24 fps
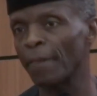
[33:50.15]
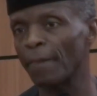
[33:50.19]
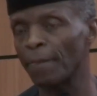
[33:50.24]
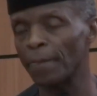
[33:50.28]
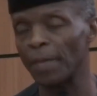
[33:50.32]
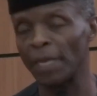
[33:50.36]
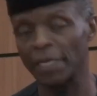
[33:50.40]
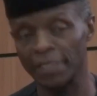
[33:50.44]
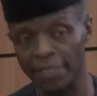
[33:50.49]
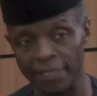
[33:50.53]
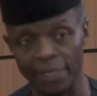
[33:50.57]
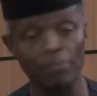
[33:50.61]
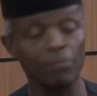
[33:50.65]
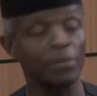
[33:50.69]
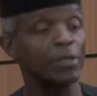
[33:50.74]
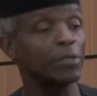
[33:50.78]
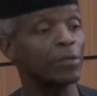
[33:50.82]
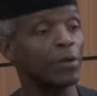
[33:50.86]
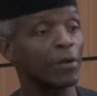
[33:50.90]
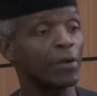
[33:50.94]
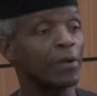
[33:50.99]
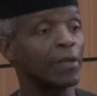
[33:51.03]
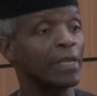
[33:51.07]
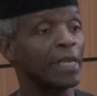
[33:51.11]
They're simply
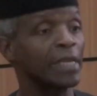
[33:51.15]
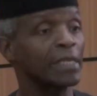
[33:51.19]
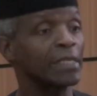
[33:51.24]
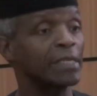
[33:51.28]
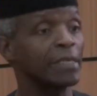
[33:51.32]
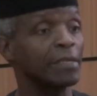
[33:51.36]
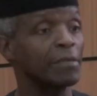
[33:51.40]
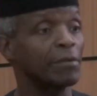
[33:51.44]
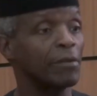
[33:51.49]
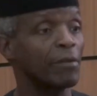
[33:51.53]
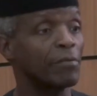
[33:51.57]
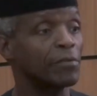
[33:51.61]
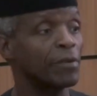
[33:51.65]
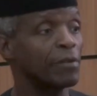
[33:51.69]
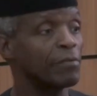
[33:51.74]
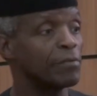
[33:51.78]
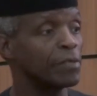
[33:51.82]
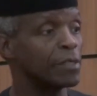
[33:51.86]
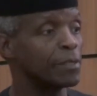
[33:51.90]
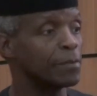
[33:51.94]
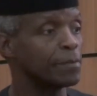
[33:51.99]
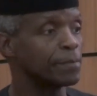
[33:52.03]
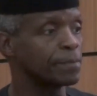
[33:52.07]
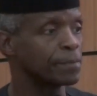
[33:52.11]
not collecting enough
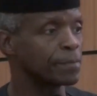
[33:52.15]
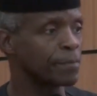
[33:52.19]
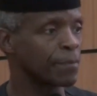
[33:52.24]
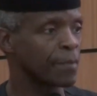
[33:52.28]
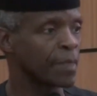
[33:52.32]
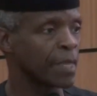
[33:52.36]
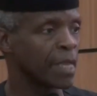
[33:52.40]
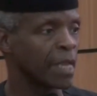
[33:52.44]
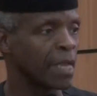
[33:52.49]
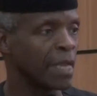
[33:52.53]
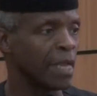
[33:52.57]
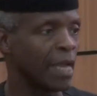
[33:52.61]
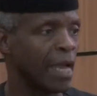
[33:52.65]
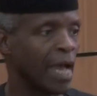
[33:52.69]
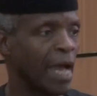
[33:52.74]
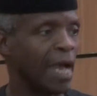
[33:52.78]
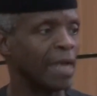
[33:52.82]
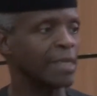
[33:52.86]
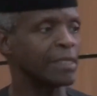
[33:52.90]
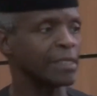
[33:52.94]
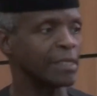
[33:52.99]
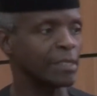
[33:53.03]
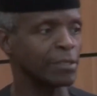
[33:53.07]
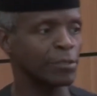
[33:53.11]
revenue.
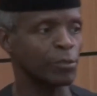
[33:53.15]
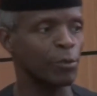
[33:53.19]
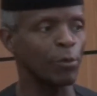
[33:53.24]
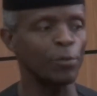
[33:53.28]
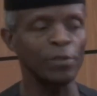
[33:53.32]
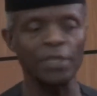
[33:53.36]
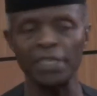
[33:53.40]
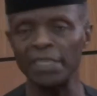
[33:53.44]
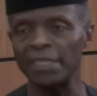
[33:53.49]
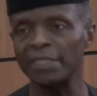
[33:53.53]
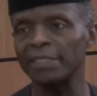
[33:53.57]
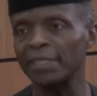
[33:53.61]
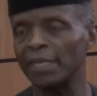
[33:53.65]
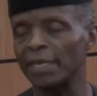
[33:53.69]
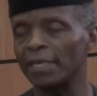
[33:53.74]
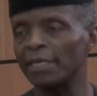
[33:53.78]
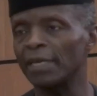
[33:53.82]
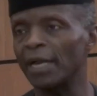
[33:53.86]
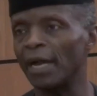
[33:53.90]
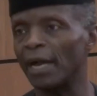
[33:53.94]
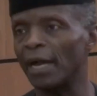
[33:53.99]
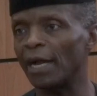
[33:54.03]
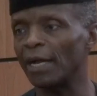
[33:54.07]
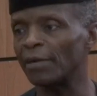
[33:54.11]
And so these
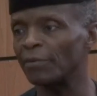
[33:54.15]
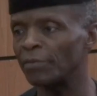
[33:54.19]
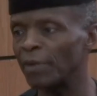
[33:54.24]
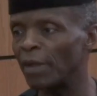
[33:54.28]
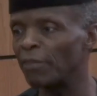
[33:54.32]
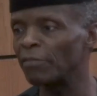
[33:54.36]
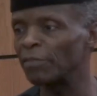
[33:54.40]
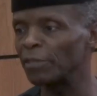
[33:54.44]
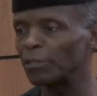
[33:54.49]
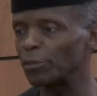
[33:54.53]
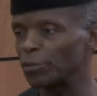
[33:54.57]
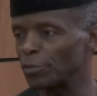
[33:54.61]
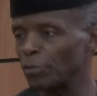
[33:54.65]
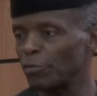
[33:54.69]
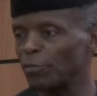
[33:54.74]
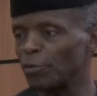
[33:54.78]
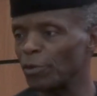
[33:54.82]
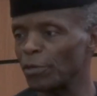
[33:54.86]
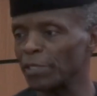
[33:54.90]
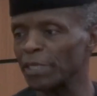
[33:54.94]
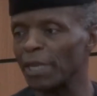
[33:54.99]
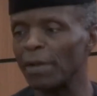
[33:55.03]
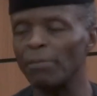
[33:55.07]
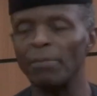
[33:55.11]
uh, revenues, of
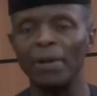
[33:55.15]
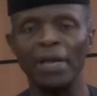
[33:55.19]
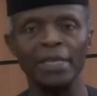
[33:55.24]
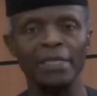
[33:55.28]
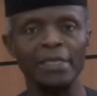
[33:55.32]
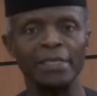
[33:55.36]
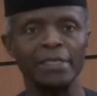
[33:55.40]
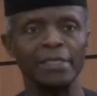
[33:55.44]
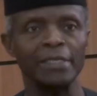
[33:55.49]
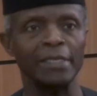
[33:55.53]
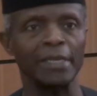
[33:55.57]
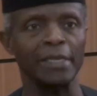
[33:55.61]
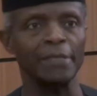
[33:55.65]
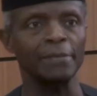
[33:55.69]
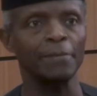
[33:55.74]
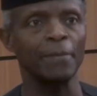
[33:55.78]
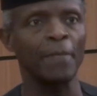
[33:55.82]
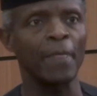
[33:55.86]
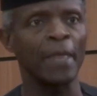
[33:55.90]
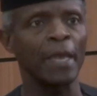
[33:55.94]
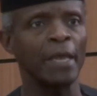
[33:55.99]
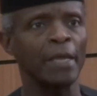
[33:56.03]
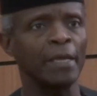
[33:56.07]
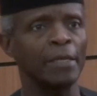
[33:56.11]
course, are badly needed.
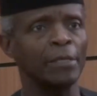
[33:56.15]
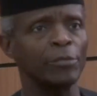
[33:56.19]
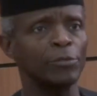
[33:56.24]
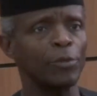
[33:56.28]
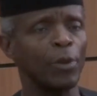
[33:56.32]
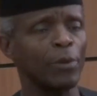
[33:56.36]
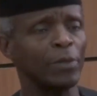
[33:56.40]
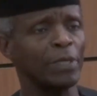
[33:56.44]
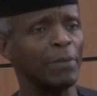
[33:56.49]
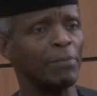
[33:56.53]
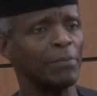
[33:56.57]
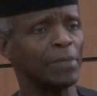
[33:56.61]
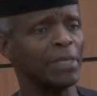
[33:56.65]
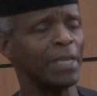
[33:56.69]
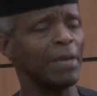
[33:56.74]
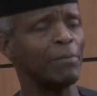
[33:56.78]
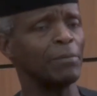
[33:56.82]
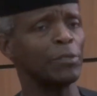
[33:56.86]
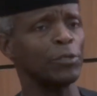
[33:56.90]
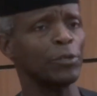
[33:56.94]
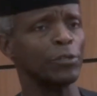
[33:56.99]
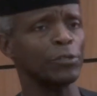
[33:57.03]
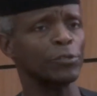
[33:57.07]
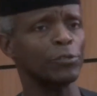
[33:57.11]
So let me, let
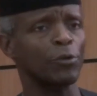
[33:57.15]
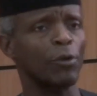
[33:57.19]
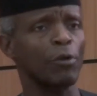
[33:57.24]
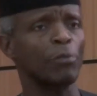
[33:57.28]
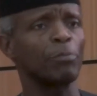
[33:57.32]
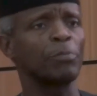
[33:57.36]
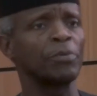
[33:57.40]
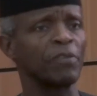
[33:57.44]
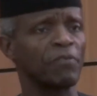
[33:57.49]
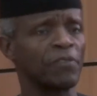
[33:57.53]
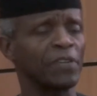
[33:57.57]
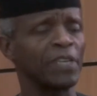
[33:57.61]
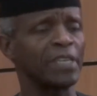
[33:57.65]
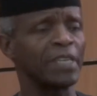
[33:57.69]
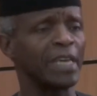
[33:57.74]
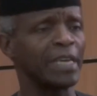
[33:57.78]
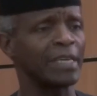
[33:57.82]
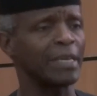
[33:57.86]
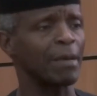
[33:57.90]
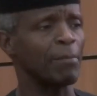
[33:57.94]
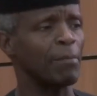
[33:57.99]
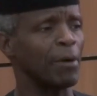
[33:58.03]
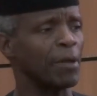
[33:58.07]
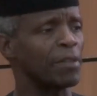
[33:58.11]
me just talk briefly
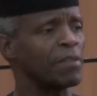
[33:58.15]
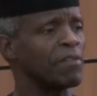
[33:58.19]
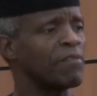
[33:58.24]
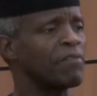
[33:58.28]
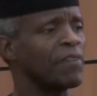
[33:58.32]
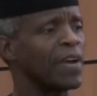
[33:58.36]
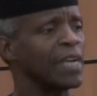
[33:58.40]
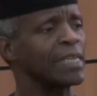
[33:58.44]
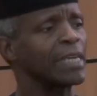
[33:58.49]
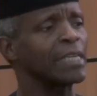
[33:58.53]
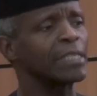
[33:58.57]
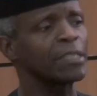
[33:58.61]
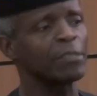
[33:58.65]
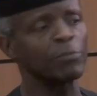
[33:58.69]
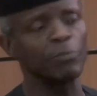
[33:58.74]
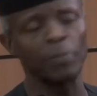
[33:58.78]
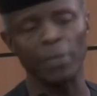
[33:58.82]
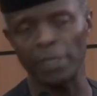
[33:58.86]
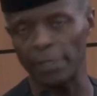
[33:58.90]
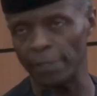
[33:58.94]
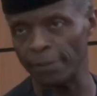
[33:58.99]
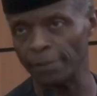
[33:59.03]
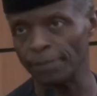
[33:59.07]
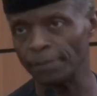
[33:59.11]
then about the finance
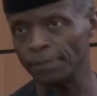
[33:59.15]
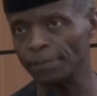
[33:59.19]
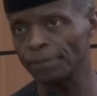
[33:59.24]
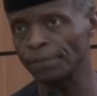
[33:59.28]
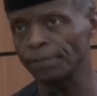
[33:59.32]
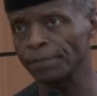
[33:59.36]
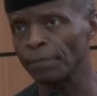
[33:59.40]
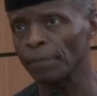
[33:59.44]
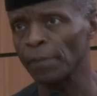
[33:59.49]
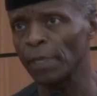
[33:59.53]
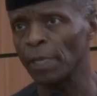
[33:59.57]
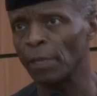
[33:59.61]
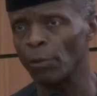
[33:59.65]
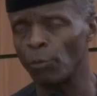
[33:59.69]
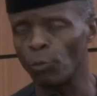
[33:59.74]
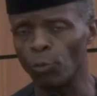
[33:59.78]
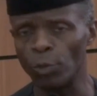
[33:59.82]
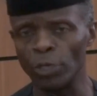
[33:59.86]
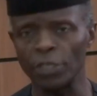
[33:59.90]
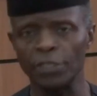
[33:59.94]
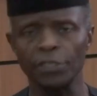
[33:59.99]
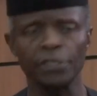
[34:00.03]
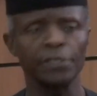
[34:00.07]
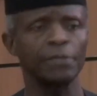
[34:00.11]
bill,
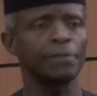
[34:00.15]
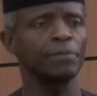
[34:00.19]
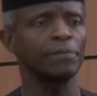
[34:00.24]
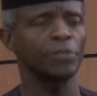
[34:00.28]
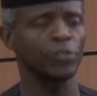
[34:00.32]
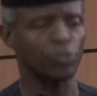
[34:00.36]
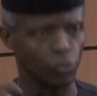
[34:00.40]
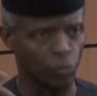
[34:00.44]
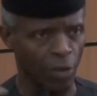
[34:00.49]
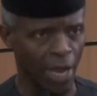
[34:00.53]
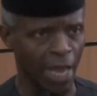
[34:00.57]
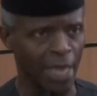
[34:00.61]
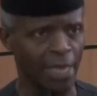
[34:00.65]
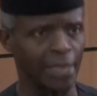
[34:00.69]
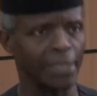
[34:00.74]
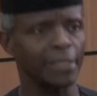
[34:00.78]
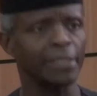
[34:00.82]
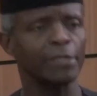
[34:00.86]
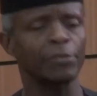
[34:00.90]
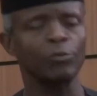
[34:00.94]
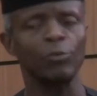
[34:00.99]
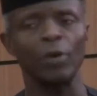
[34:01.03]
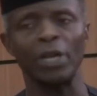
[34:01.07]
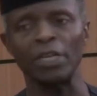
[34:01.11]
which
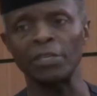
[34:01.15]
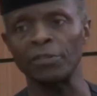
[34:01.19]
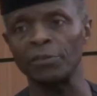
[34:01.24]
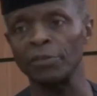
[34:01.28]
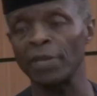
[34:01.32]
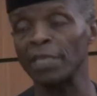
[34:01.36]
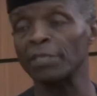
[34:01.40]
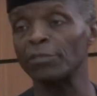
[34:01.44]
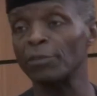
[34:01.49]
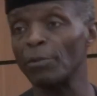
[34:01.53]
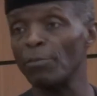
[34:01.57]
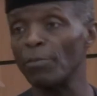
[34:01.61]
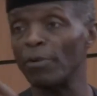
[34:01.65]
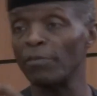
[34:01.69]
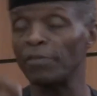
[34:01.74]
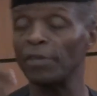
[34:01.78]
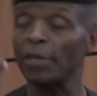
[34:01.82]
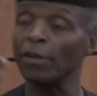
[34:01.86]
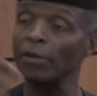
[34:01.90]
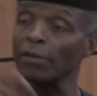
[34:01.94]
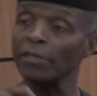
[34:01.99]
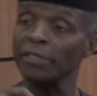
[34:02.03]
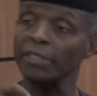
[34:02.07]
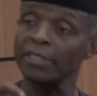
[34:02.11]
tries to address some of
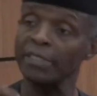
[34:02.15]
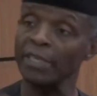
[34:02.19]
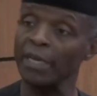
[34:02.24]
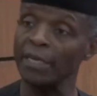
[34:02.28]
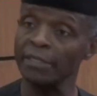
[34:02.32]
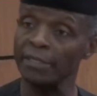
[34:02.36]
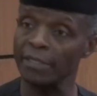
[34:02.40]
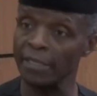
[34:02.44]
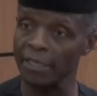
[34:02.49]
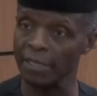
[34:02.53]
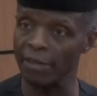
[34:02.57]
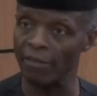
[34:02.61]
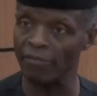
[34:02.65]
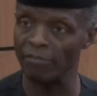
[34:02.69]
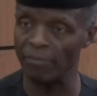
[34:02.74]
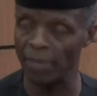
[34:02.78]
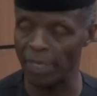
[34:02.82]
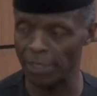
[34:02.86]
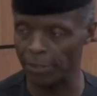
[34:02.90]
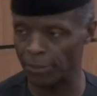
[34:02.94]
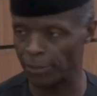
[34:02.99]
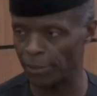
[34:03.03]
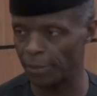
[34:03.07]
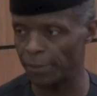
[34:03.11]
the concerns that I've
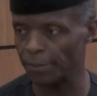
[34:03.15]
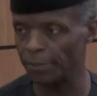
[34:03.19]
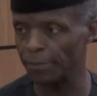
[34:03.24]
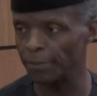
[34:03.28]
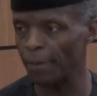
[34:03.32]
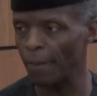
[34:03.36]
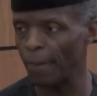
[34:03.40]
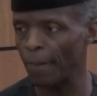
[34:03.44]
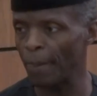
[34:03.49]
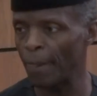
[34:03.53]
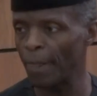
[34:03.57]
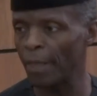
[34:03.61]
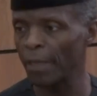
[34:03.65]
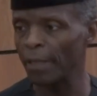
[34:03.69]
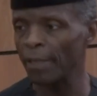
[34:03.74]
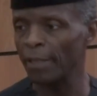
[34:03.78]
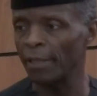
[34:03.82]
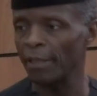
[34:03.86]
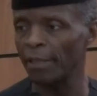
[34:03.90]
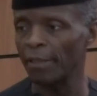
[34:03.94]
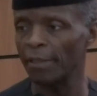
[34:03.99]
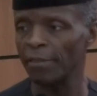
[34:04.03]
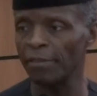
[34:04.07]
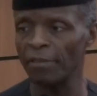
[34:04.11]
mentioned.
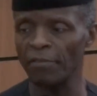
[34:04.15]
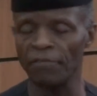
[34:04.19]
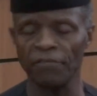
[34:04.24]
The